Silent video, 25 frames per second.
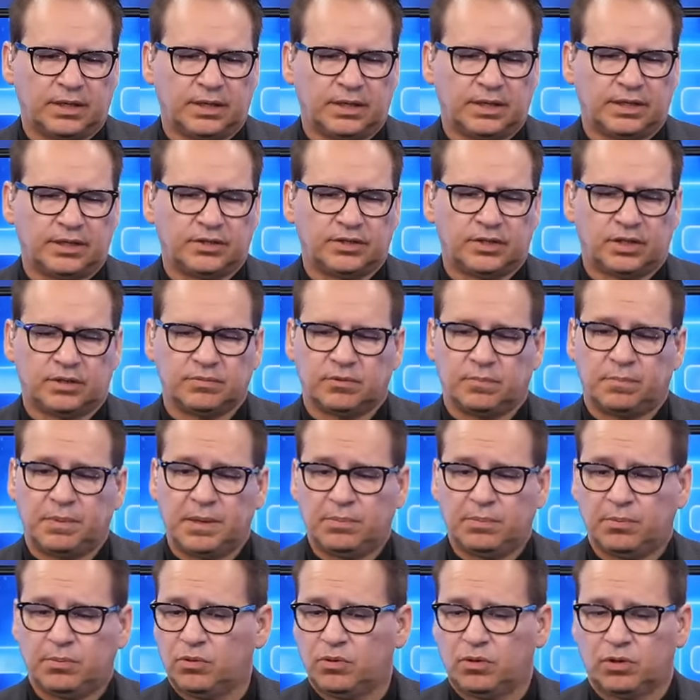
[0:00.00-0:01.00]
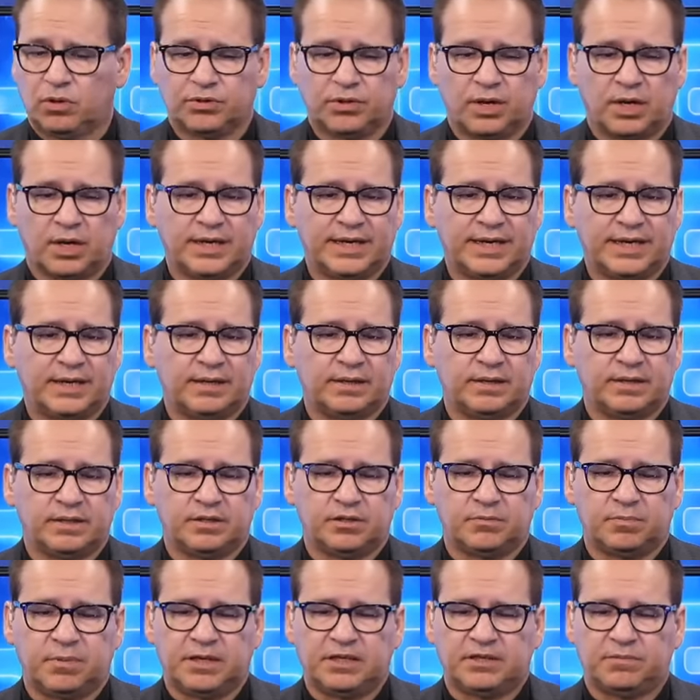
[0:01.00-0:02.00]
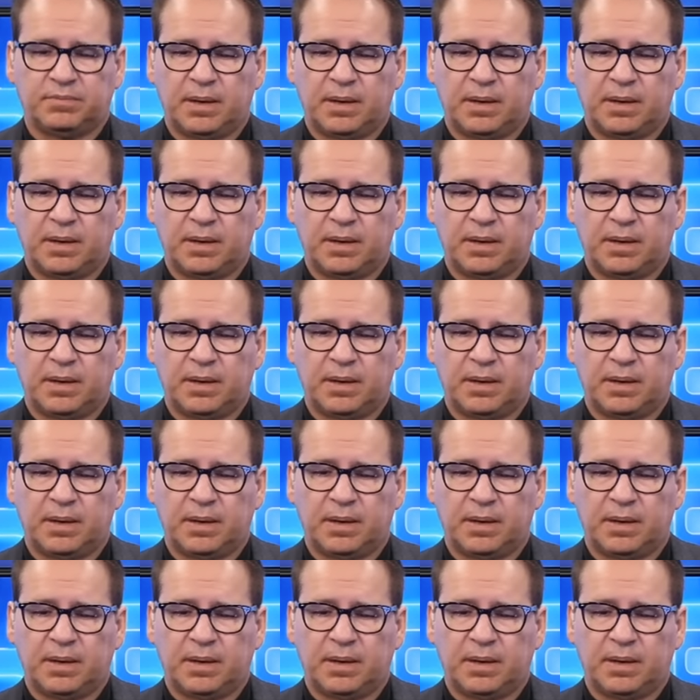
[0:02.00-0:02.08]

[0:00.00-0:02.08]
in terms of people who are trying to get into the space